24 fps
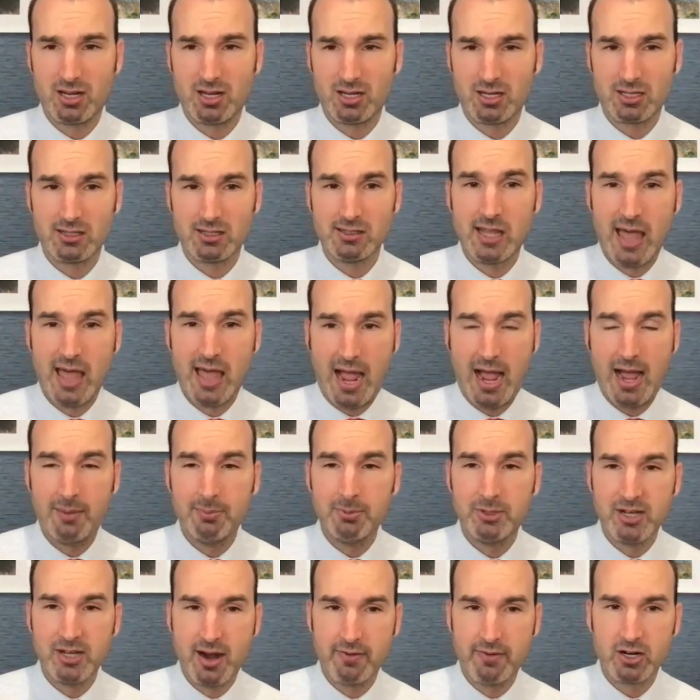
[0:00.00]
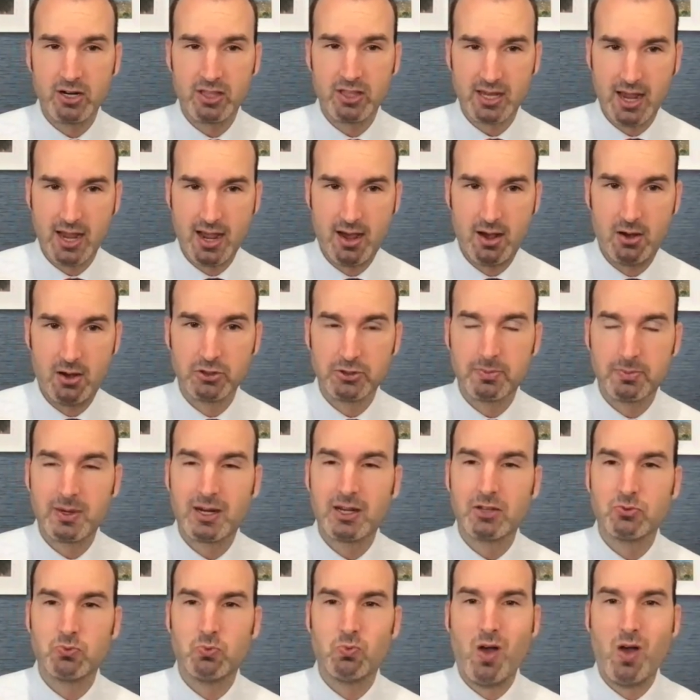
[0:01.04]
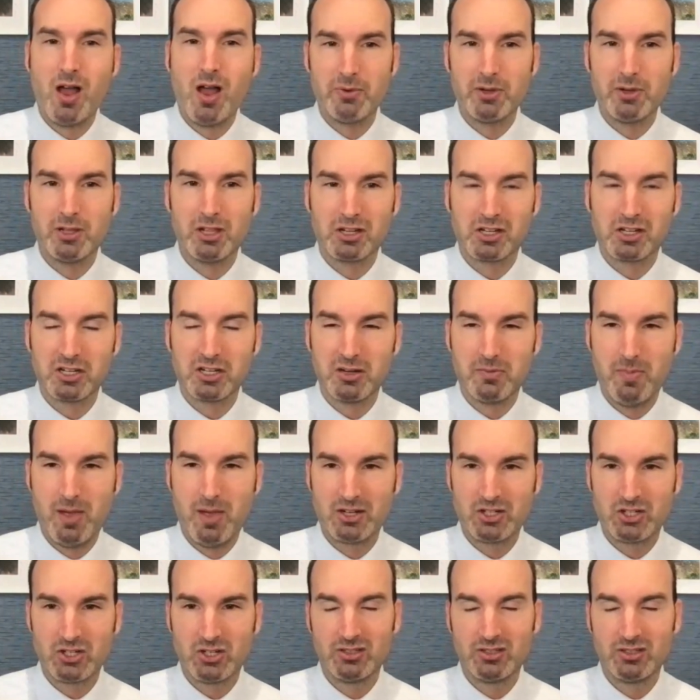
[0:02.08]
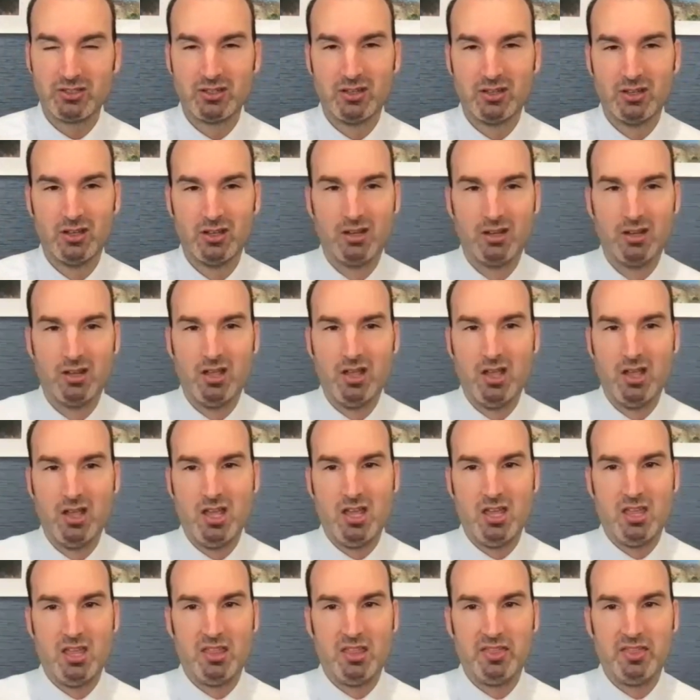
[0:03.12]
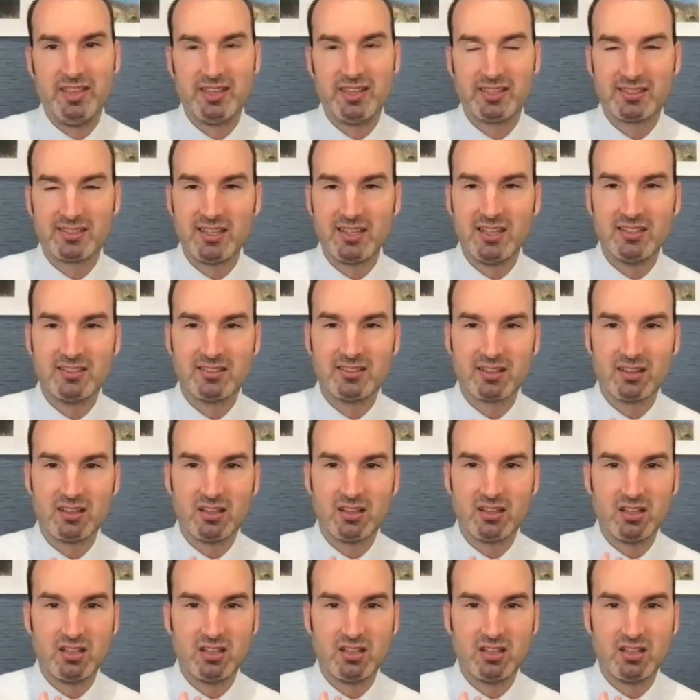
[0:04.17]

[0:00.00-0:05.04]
into labs and everything else because when we look at dementias, this is